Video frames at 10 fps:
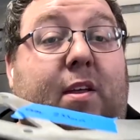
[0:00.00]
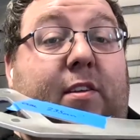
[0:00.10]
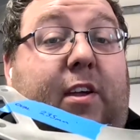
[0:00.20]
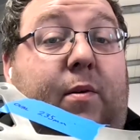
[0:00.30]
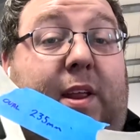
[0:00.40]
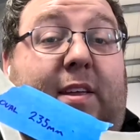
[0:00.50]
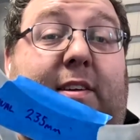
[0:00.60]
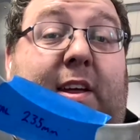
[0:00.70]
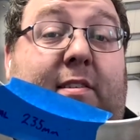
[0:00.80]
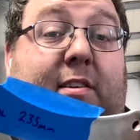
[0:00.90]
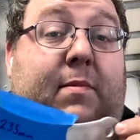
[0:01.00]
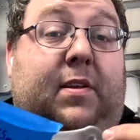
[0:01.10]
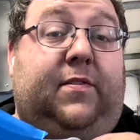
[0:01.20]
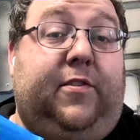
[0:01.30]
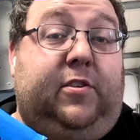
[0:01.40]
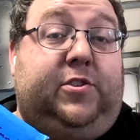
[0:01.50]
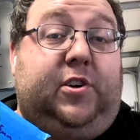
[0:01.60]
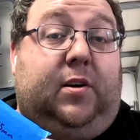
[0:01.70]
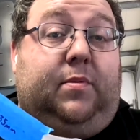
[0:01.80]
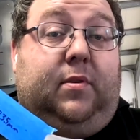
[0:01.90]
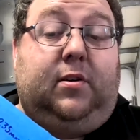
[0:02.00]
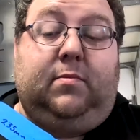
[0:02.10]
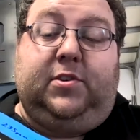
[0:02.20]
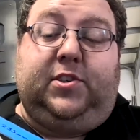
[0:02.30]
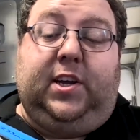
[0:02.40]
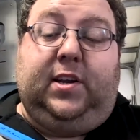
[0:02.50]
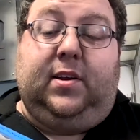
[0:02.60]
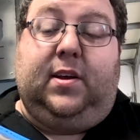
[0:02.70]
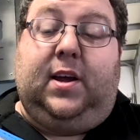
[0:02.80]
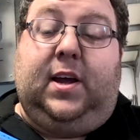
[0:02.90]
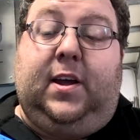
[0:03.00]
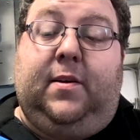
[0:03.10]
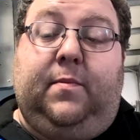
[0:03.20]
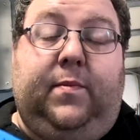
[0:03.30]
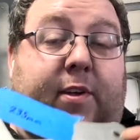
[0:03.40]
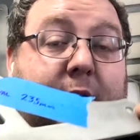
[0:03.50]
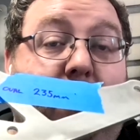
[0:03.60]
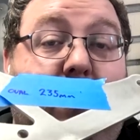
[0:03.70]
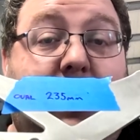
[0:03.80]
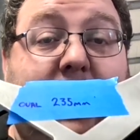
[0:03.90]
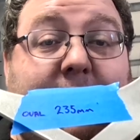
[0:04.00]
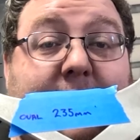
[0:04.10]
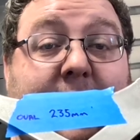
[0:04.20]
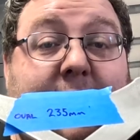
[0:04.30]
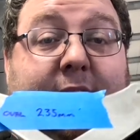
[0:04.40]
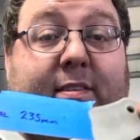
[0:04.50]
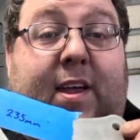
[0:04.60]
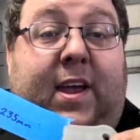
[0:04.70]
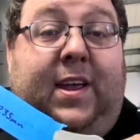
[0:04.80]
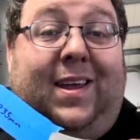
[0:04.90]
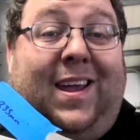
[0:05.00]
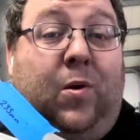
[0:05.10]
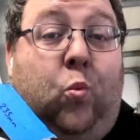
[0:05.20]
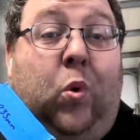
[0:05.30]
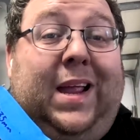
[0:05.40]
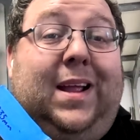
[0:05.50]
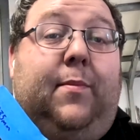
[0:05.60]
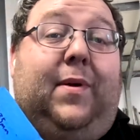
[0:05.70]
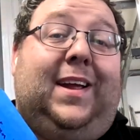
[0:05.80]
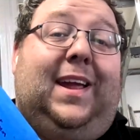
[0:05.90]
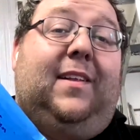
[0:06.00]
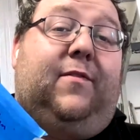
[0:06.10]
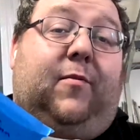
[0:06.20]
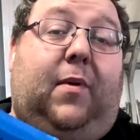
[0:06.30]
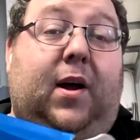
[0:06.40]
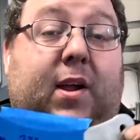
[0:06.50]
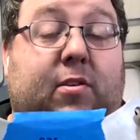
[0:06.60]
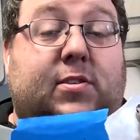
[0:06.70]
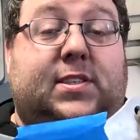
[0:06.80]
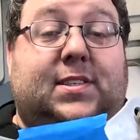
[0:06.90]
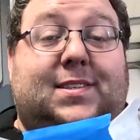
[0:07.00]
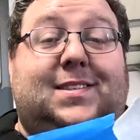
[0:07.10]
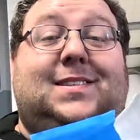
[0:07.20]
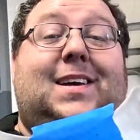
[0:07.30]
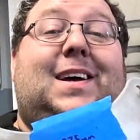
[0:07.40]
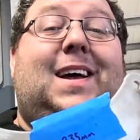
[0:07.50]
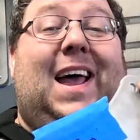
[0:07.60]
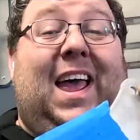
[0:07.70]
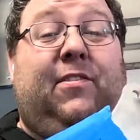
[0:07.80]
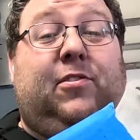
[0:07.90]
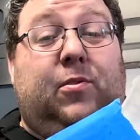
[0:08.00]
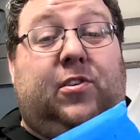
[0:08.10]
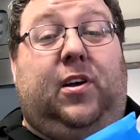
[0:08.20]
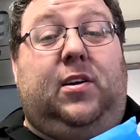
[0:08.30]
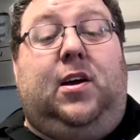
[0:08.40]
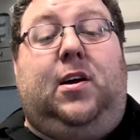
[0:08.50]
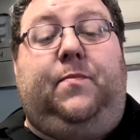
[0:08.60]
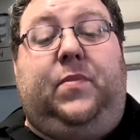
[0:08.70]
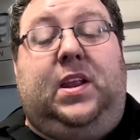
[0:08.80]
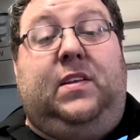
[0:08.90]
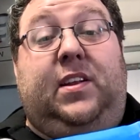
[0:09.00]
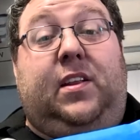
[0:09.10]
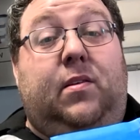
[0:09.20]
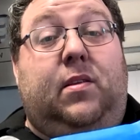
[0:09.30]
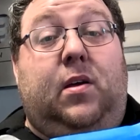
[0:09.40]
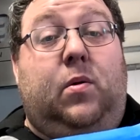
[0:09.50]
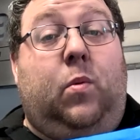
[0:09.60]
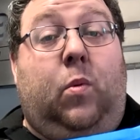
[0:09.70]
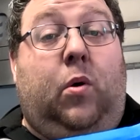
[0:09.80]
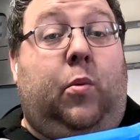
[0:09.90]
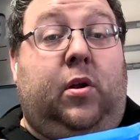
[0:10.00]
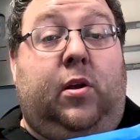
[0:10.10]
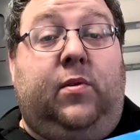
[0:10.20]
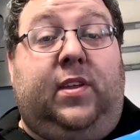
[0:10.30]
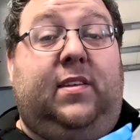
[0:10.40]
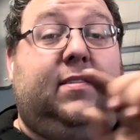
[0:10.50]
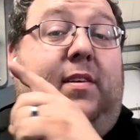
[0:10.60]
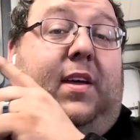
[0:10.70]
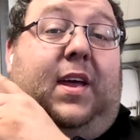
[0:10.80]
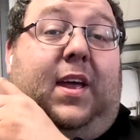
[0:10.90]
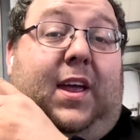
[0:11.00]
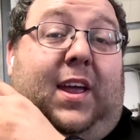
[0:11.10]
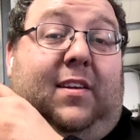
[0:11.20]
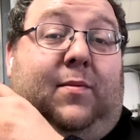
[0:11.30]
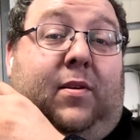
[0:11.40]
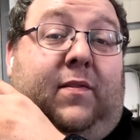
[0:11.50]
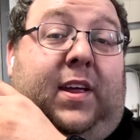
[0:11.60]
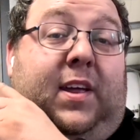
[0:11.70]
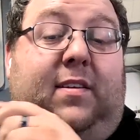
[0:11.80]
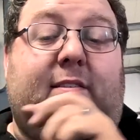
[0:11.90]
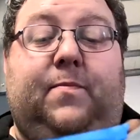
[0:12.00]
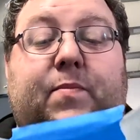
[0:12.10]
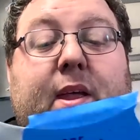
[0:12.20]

So this is going to be the first job on the machine. So this is a wing bracket for my cousin's F2 stock car, and if you don't know what one of those is, it's one of these.